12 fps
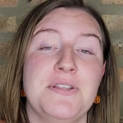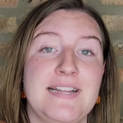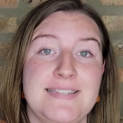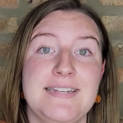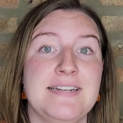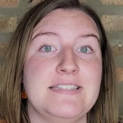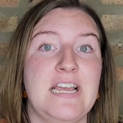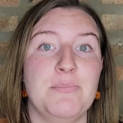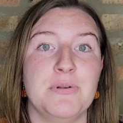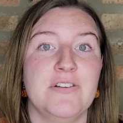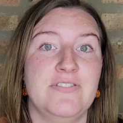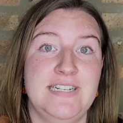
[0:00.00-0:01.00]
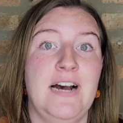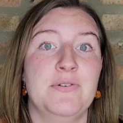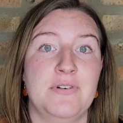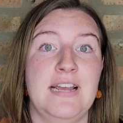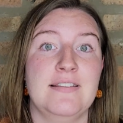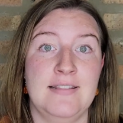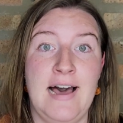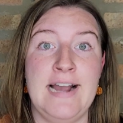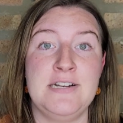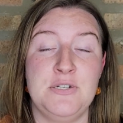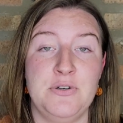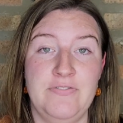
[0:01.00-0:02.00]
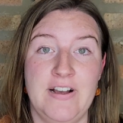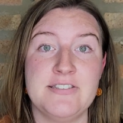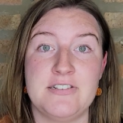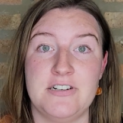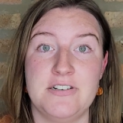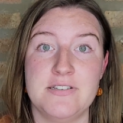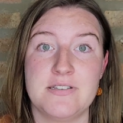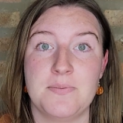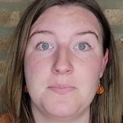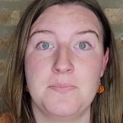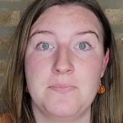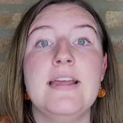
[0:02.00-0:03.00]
So that's an example of a downright lie to investors.